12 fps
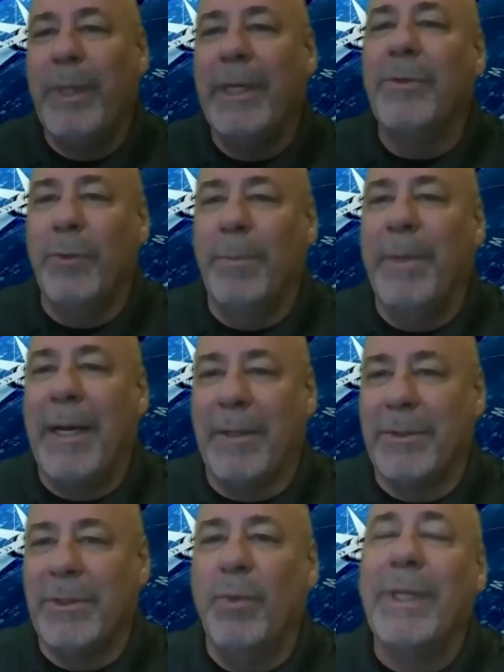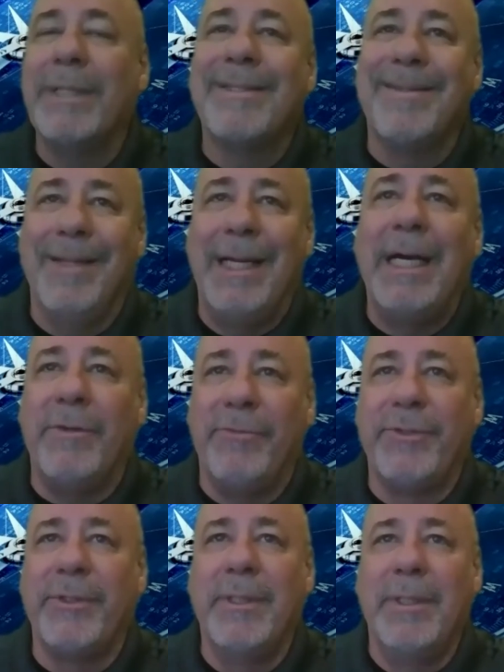to do about it? So what's
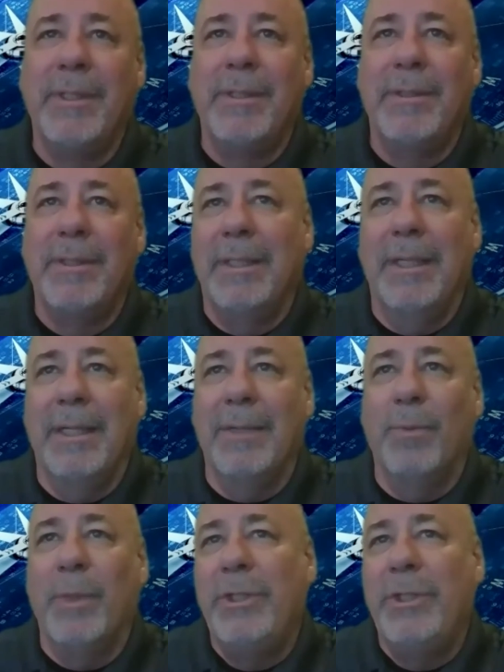left, what